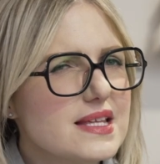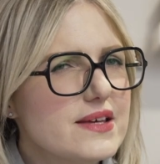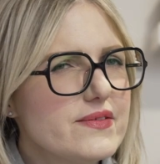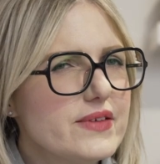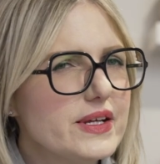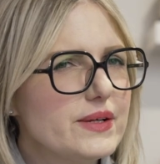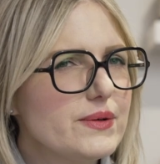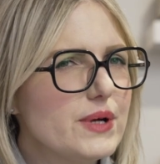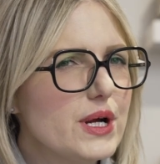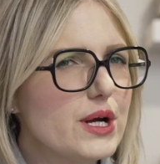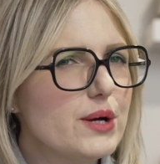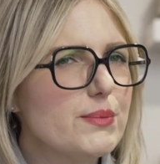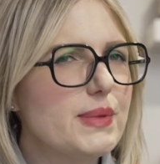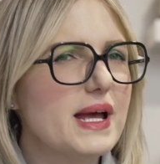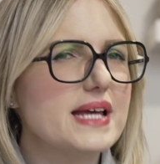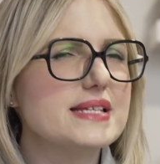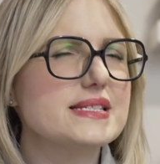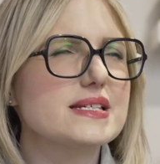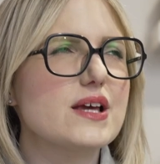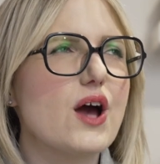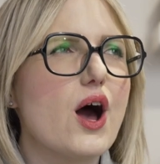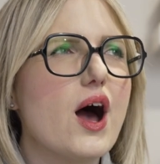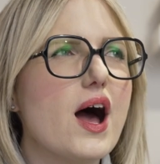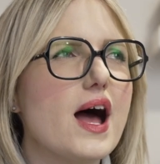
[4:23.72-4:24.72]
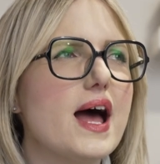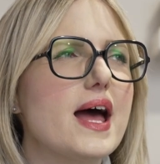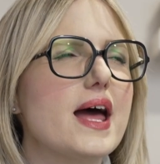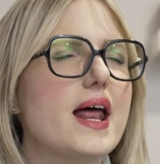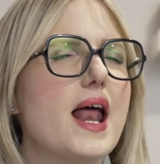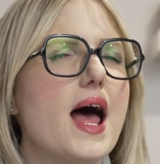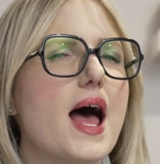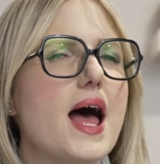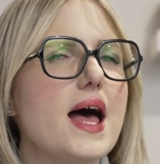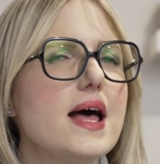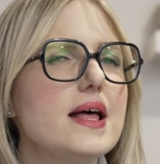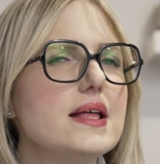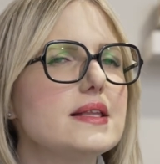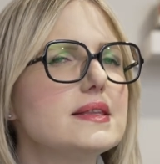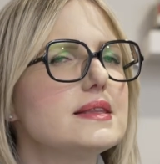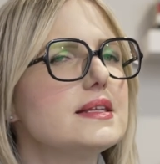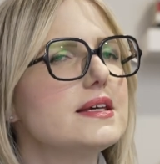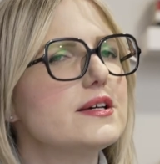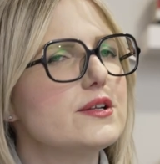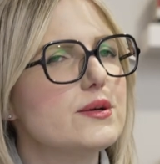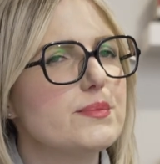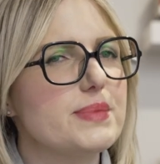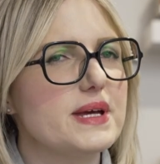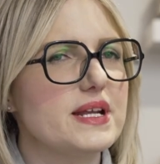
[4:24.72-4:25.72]
living room has got a
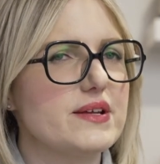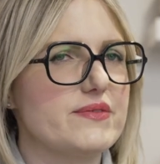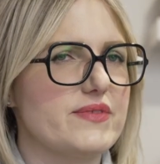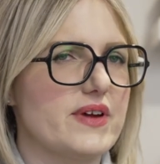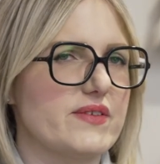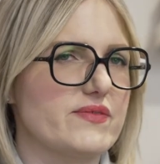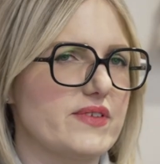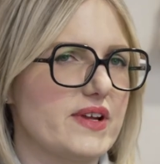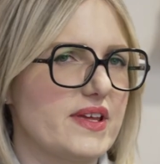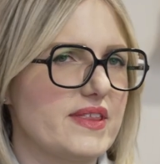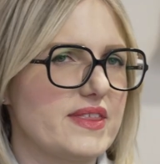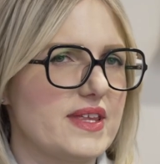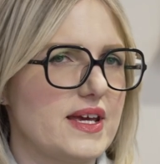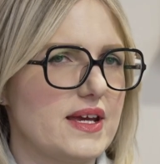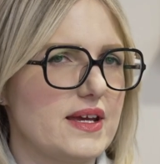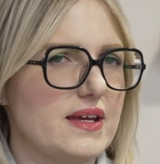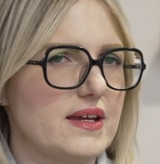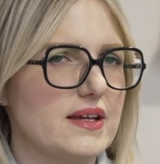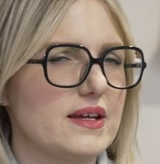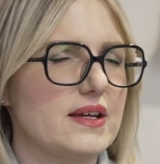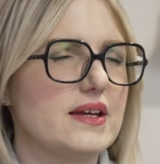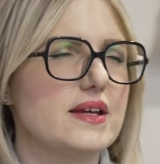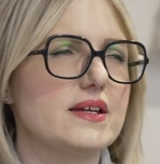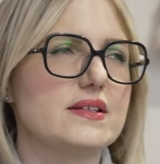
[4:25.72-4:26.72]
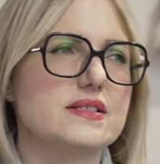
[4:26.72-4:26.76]
little bit of everything.